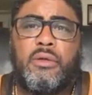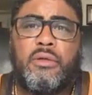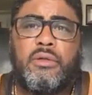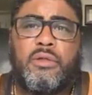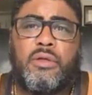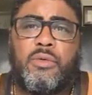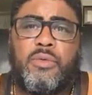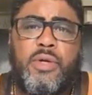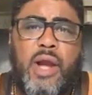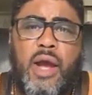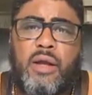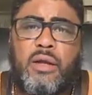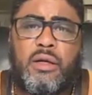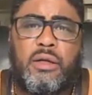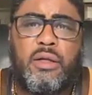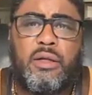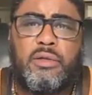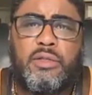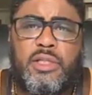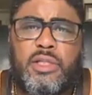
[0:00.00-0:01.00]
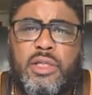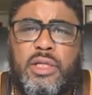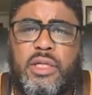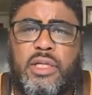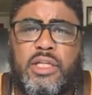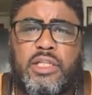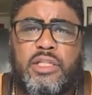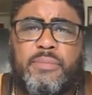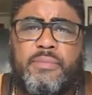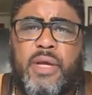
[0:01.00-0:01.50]
So we're not going to see
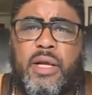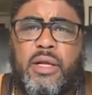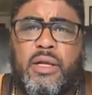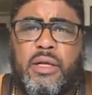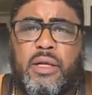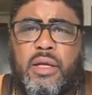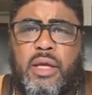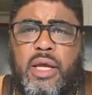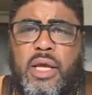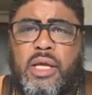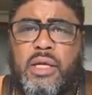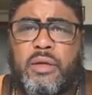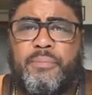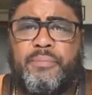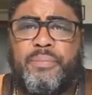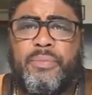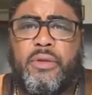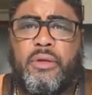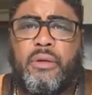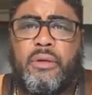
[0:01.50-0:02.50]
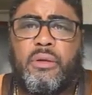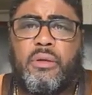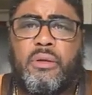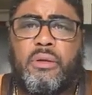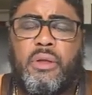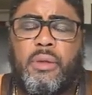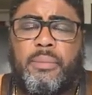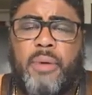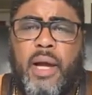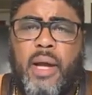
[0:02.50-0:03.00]
these men in the kingdom.
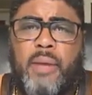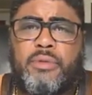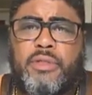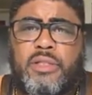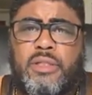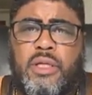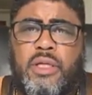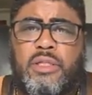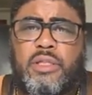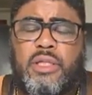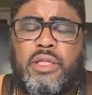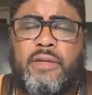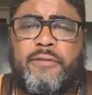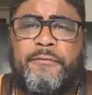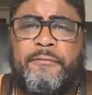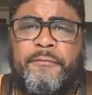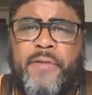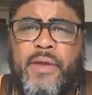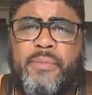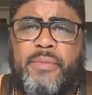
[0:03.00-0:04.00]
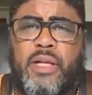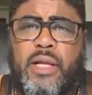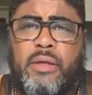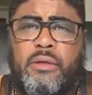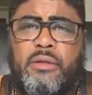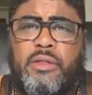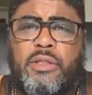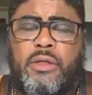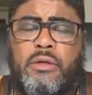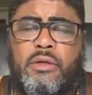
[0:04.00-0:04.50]
The Bible says the
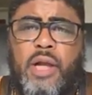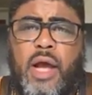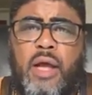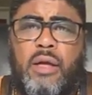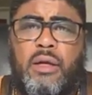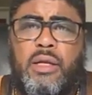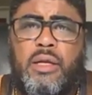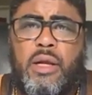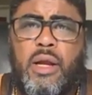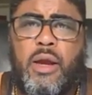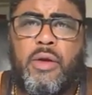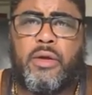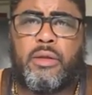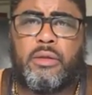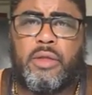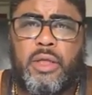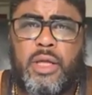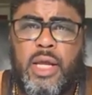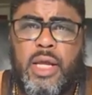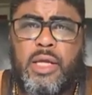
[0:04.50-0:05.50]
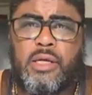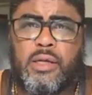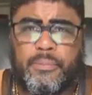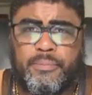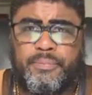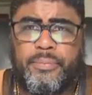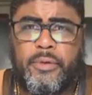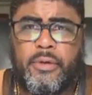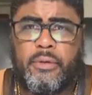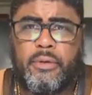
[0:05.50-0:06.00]
effeminate shall not inherit the kingdom.
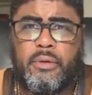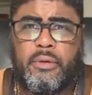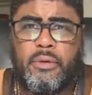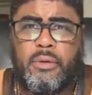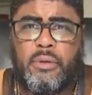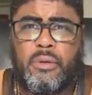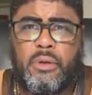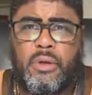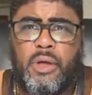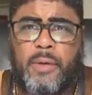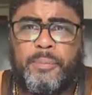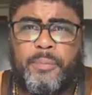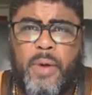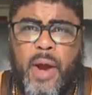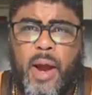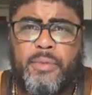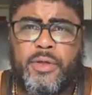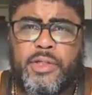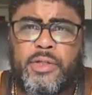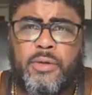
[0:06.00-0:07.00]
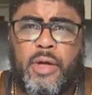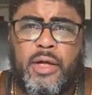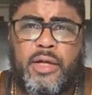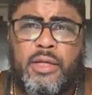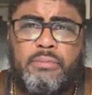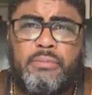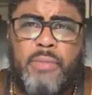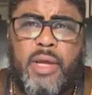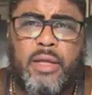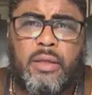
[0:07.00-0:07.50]
I promise you I
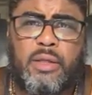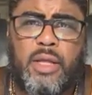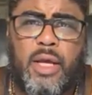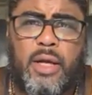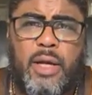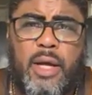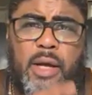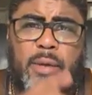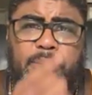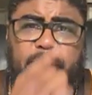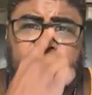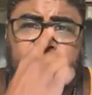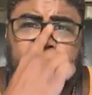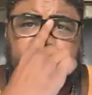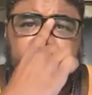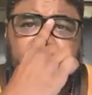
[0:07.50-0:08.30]
didn't make that up.